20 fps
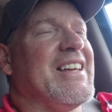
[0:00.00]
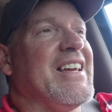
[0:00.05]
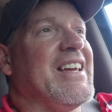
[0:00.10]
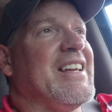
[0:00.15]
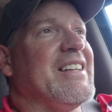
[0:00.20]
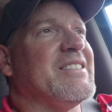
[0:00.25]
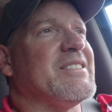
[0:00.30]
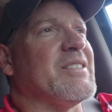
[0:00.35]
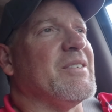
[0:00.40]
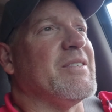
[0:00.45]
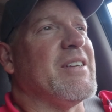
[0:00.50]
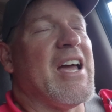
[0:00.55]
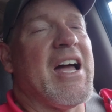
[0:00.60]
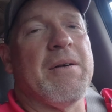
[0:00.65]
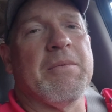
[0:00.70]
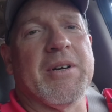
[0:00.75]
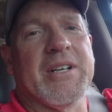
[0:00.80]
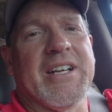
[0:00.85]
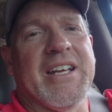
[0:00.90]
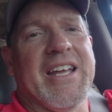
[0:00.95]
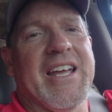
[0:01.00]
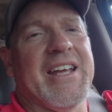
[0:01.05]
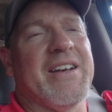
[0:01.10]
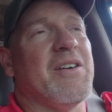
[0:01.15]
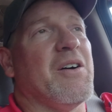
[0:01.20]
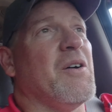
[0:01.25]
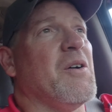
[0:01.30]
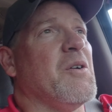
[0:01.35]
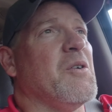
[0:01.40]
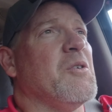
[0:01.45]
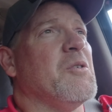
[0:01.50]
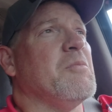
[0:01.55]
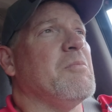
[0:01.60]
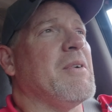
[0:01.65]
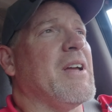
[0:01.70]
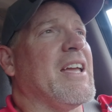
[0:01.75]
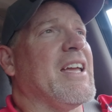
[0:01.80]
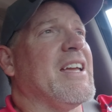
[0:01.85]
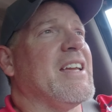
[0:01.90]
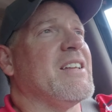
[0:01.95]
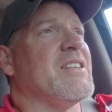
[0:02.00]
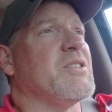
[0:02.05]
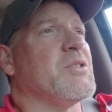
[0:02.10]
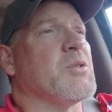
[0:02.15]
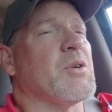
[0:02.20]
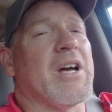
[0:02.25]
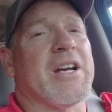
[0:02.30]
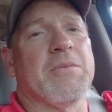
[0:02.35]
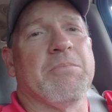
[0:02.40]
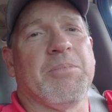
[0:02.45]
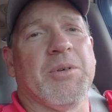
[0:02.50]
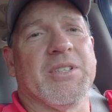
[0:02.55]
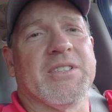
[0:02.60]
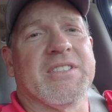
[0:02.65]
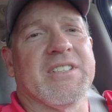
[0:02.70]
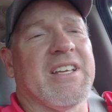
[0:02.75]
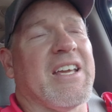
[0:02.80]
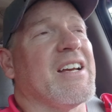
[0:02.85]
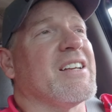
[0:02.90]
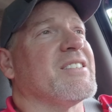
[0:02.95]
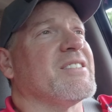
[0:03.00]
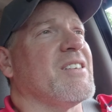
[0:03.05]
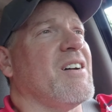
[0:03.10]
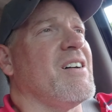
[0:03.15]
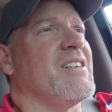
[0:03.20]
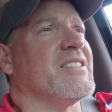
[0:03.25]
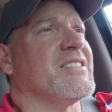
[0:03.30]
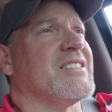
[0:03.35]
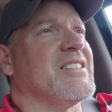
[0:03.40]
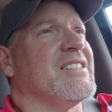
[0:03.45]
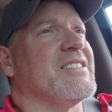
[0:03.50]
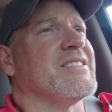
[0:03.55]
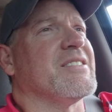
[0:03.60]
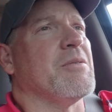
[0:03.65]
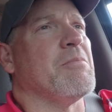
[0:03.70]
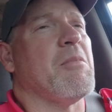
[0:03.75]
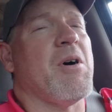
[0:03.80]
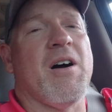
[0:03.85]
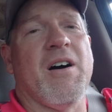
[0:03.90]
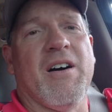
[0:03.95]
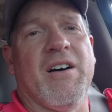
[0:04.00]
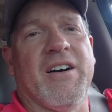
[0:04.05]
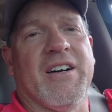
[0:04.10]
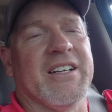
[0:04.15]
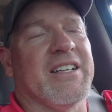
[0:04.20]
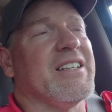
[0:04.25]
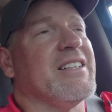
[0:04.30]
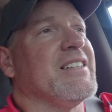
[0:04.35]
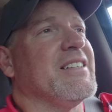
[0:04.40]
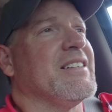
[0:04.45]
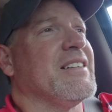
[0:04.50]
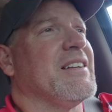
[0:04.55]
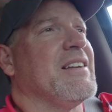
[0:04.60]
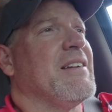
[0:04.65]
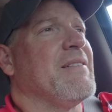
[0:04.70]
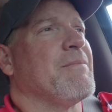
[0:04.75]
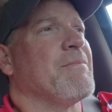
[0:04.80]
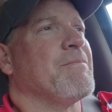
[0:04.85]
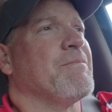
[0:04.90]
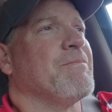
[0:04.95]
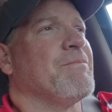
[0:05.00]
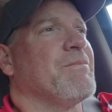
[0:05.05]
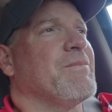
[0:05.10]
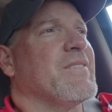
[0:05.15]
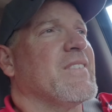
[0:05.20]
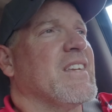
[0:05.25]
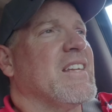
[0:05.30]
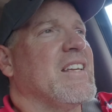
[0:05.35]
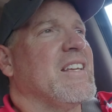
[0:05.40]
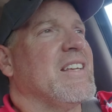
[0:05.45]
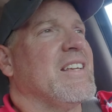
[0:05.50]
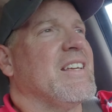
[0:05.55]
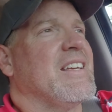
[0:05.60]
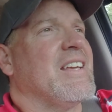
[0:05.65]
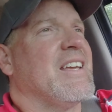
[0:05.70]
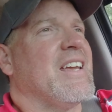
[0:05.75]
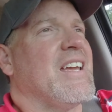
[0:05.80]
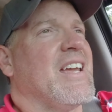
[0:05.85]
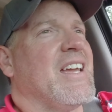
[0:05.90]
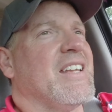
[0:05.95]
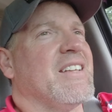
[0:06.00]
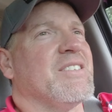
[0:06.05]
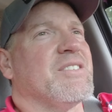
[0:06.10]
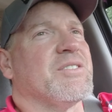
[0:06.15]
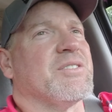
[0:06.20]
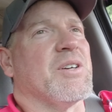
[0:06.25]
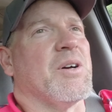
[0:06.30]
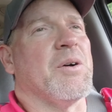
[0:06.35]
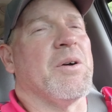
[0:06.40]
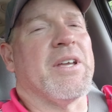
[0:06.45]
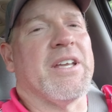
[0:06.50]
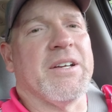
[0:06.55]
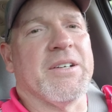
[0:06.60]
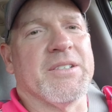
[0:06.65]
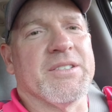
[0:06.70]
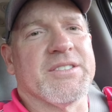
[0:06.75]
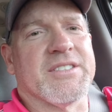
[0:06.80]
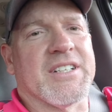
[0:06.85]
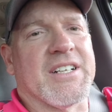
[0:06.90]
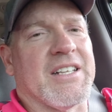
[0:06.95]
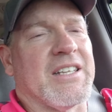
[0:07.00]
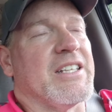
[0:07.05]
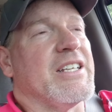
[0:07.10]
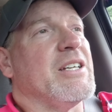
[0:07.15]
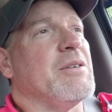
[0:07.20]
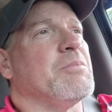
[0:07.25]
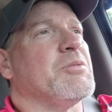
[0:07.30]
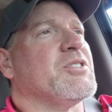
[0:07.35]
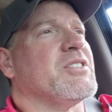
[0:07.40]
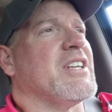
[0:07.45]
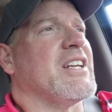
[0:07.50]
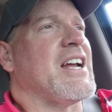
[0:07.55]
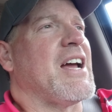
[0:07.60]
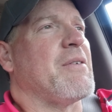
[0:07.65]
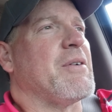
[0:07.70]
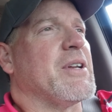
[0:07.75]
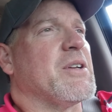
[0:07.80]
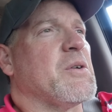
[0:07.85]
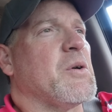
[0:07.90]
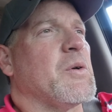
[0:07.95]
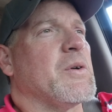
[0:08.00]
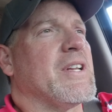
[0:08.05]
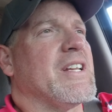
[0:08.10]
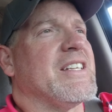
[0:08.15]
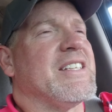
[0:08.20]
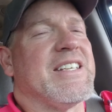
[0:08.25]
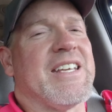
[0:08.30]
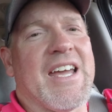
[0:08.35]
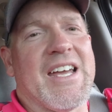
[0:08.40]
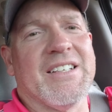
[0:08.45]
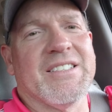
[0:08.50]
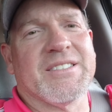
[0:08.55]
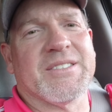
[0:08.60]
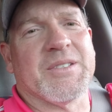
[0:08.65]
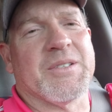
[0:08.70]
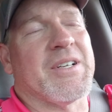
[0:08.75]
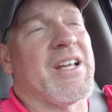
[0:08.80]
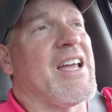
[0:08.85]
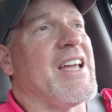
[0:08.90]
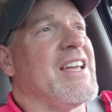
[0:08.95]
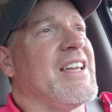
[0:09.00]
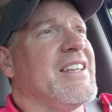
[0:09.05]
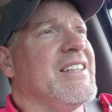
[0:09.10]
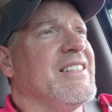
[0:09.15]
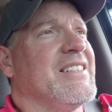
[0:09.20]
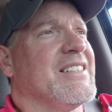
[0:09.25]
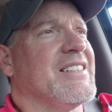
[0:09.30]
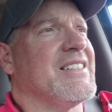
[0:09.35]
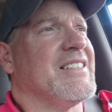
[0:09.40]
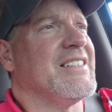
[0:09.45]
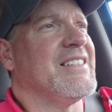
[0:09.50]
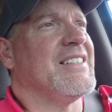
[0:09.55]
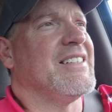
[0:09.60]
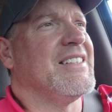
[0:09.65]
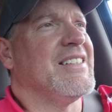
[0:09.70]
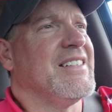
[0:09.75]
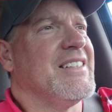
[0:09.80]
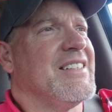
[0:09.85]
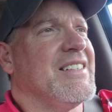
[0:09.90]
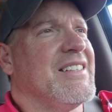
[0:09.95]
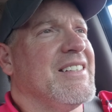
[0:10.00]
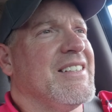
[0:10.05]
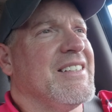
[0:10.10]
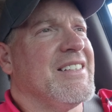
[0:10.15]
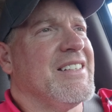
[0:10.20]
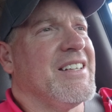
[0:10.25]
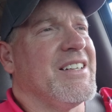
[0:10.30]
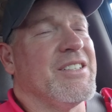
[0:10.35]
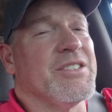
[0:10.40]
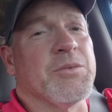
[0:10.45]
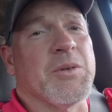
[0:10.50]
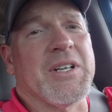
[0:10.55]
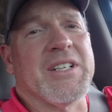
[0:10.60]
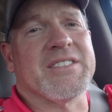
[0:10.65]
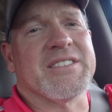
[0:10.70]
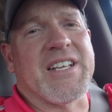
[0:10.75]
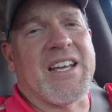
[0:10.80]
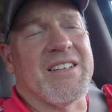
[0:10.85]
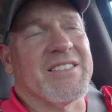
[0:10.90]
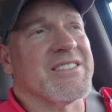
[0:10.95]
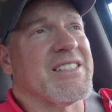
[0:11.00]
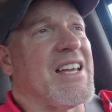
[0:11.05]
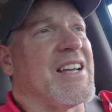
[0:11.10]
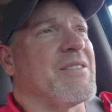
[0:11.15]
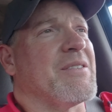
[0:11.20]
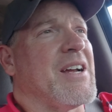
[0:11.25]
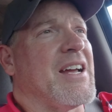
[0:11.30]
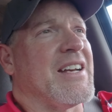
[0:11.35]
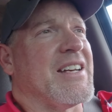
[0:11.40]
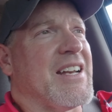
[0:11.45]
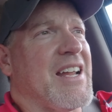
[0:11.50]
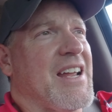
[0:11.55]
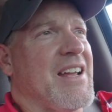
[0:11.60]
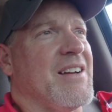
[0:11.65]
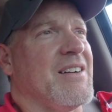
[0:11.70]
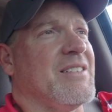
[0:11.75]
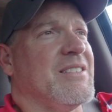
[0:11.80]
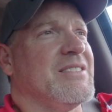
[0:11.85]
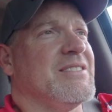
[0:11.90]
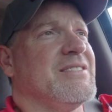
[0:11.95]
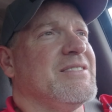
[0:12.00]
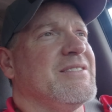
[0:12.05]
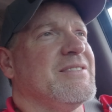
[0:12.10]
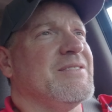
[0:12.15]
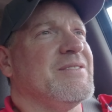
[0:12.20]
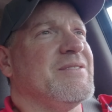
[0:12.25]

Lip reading: And so now I'm going to head home and try to put the exhaust system on. And so here's the clips that I recorded yesterday. Here's what it sounds like right now.